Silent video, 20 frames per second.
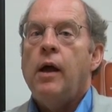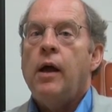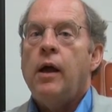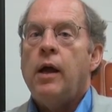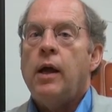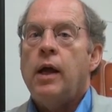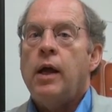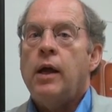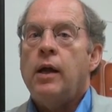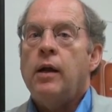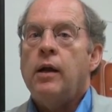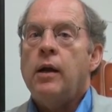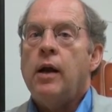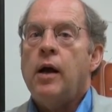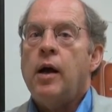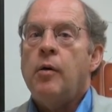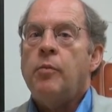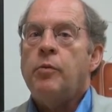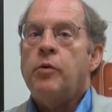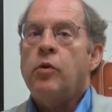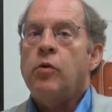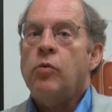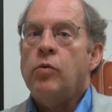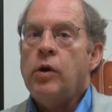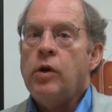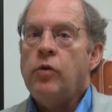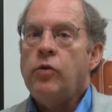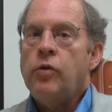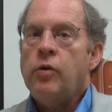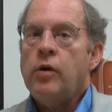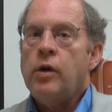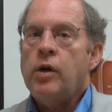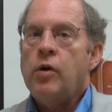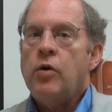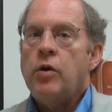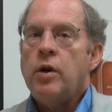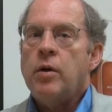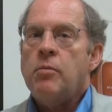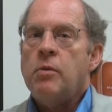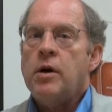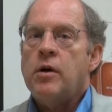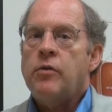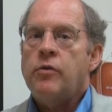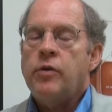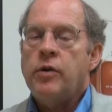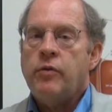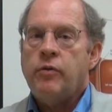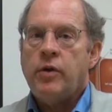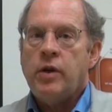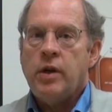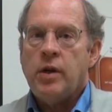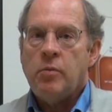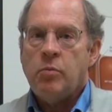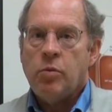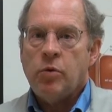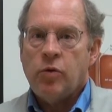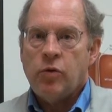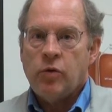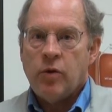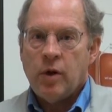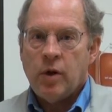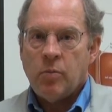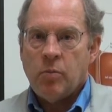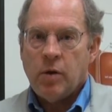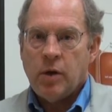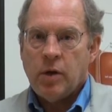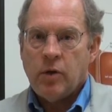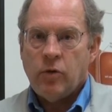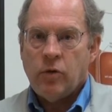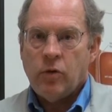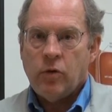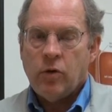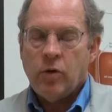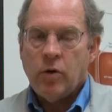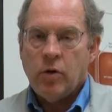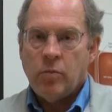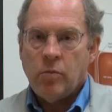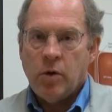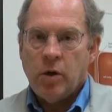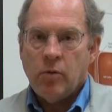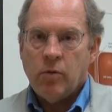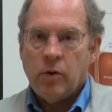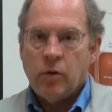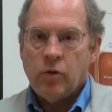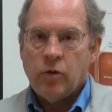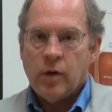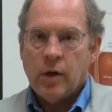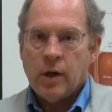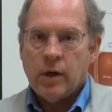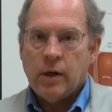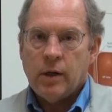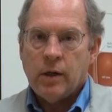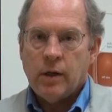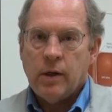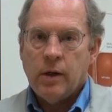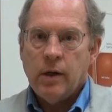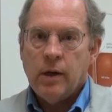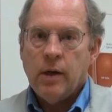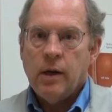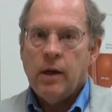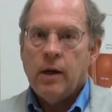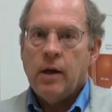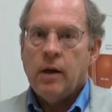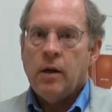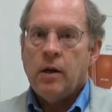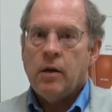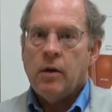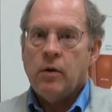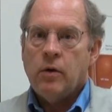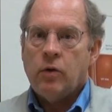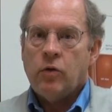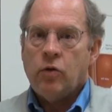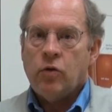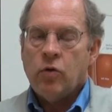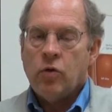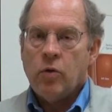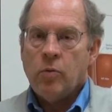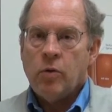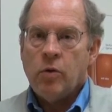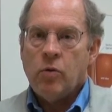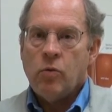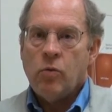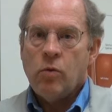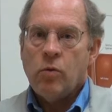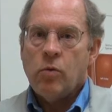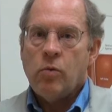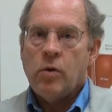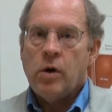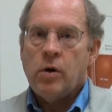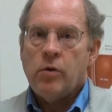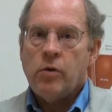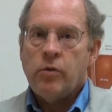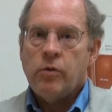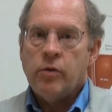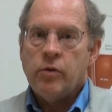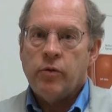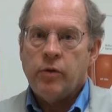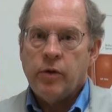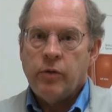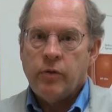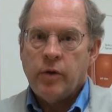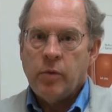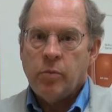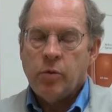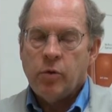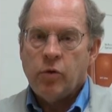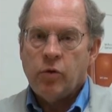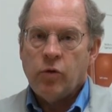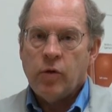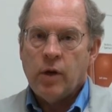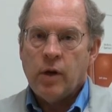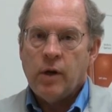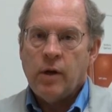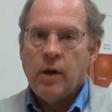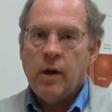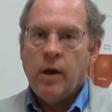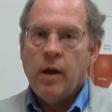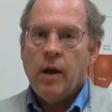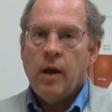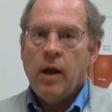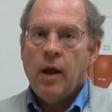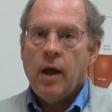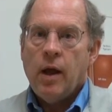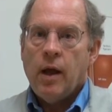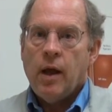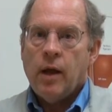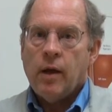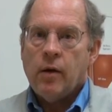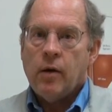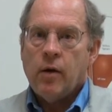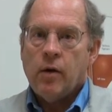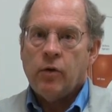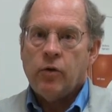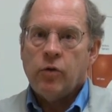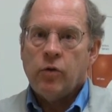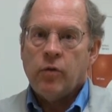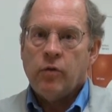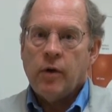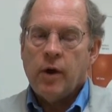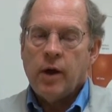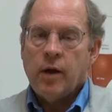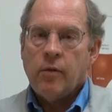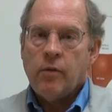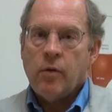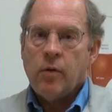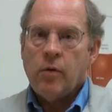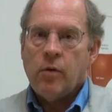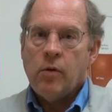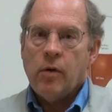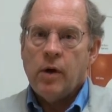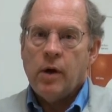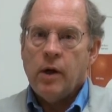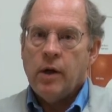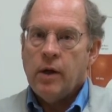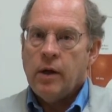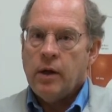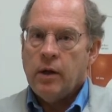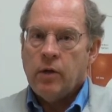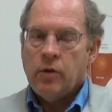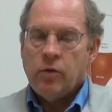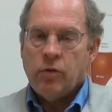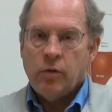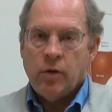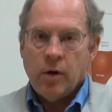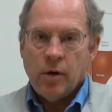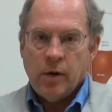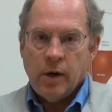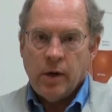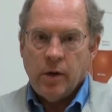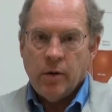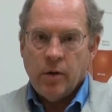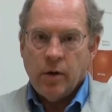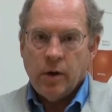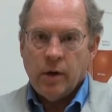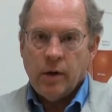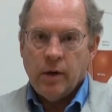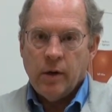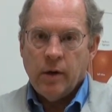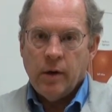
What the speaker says: and up to recently only about 15% of patients could be resected. Here at Sherman we're well over 50%, and our survival is very good.